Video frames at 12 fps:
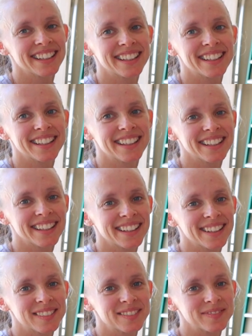
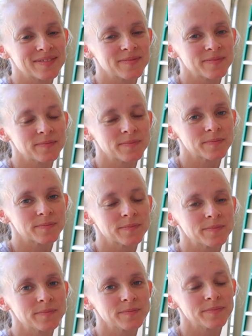
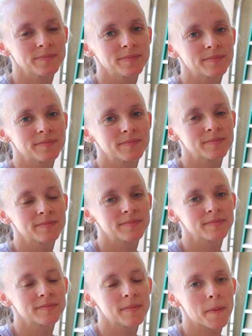
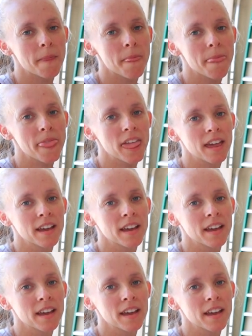(not speaking)